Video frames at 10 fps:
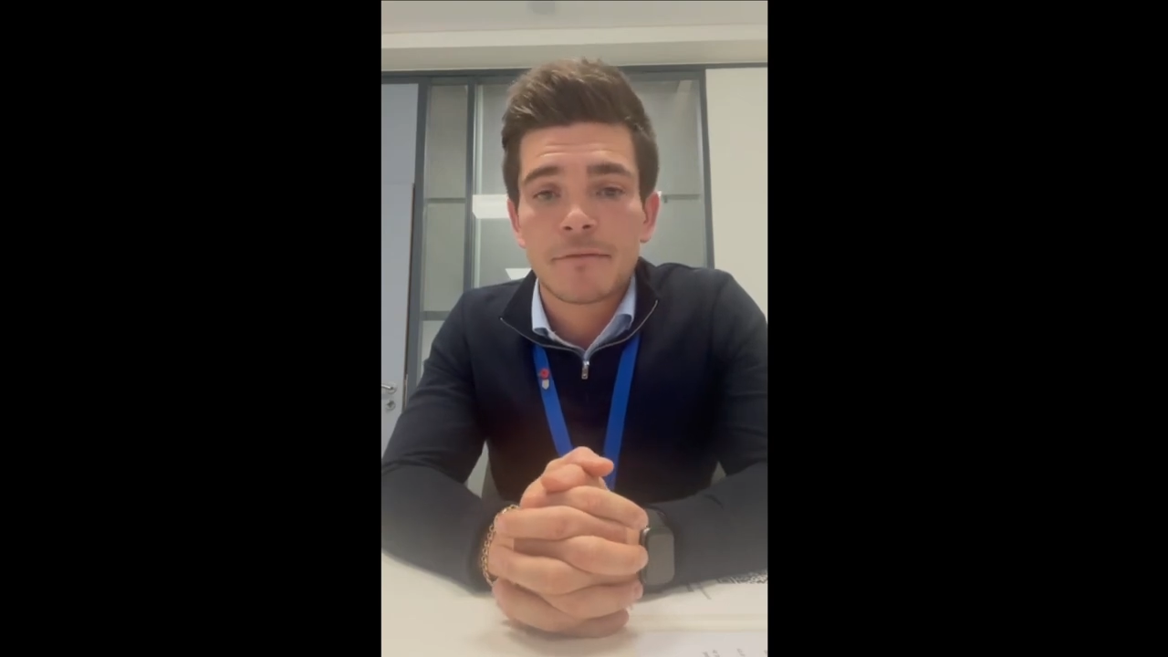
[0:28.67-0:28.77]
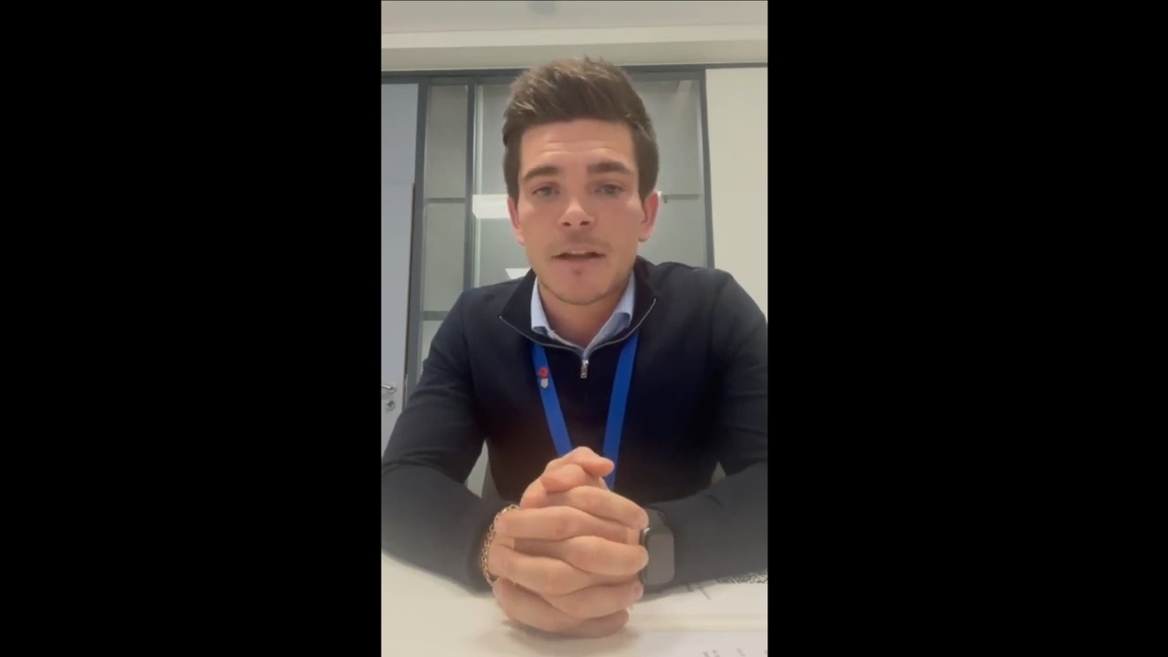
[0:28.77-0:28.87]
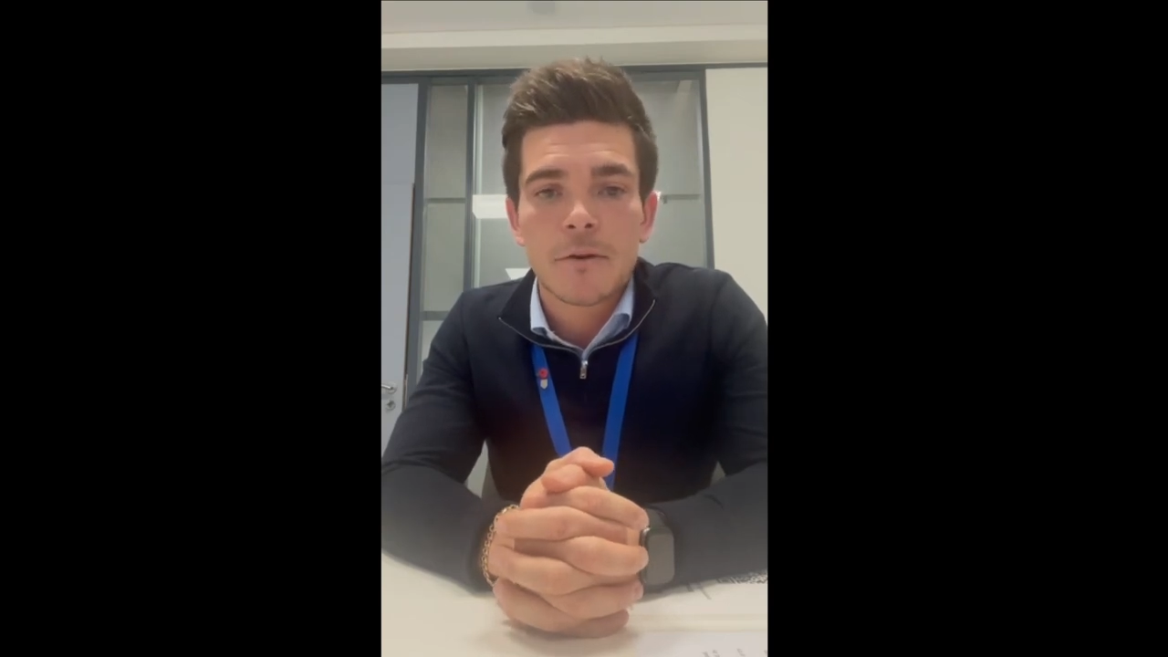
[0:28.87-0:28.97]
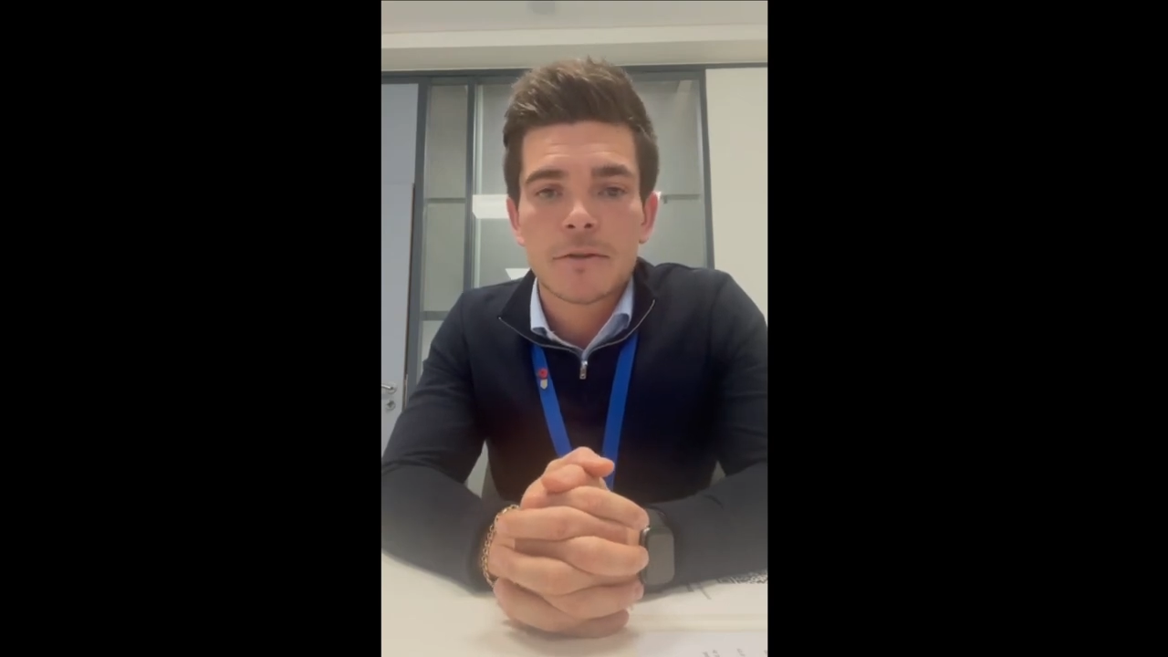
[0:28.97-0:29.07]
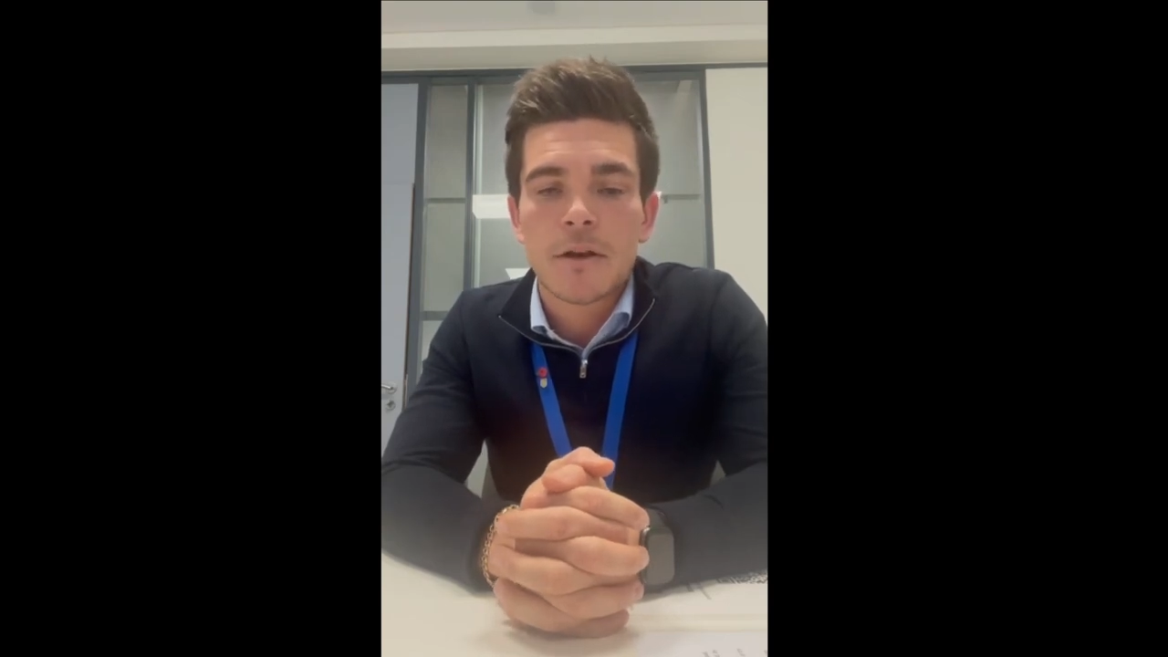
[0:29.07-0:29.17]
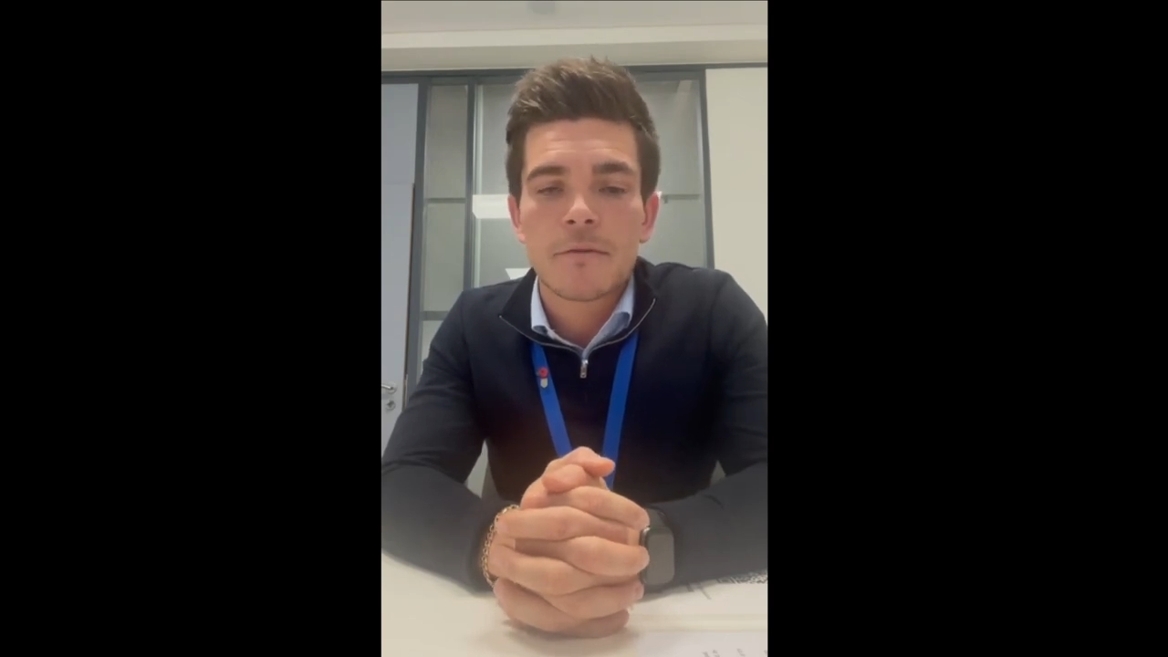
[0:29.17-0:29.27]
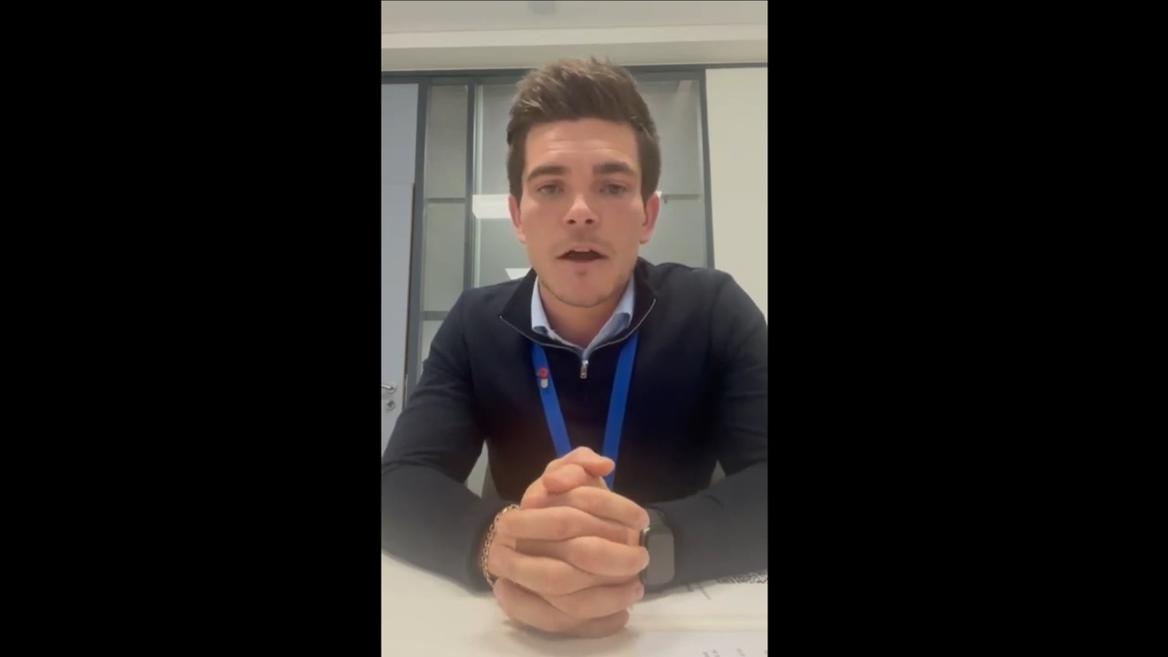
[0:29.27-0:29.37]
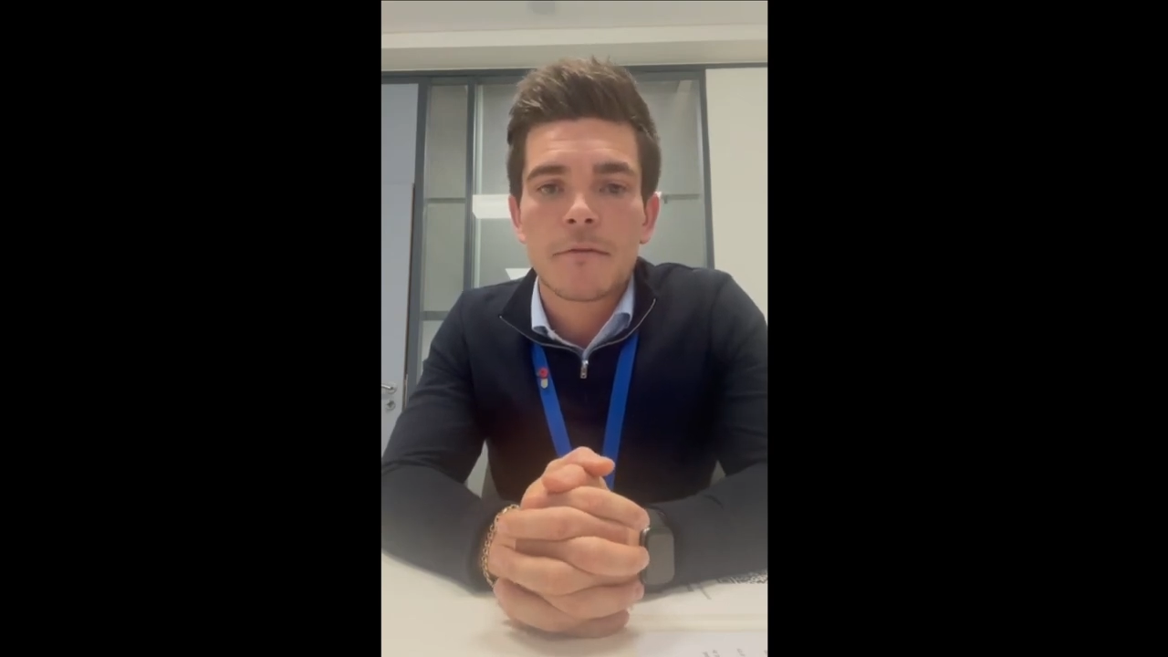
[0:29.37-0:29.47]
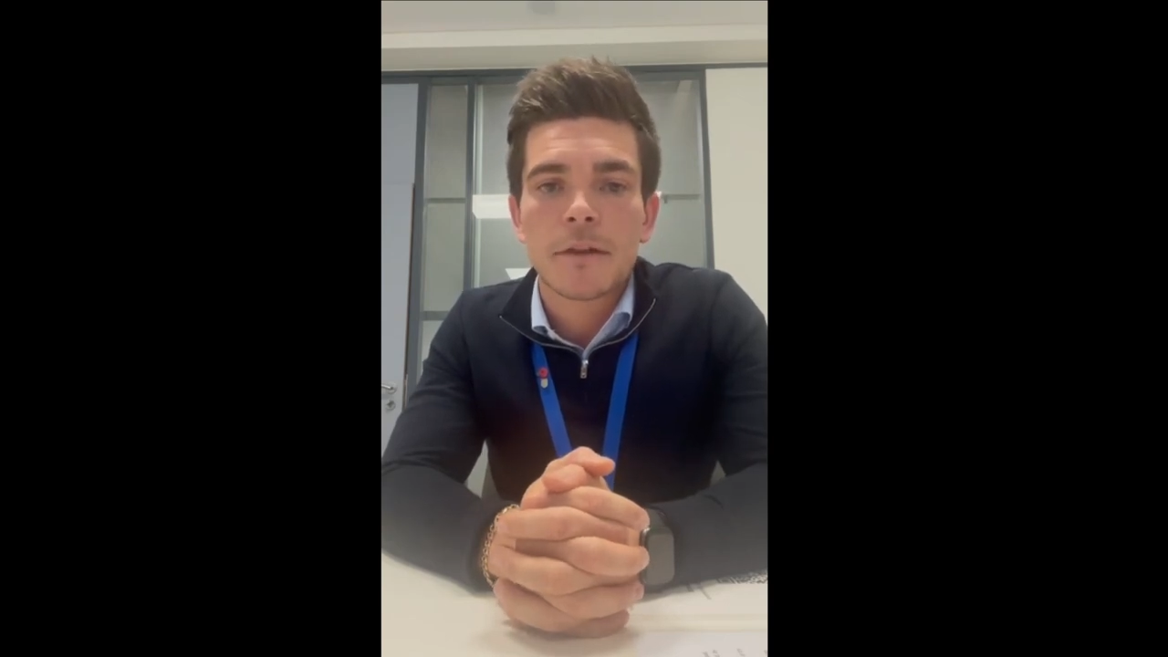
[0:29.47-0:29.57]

for those over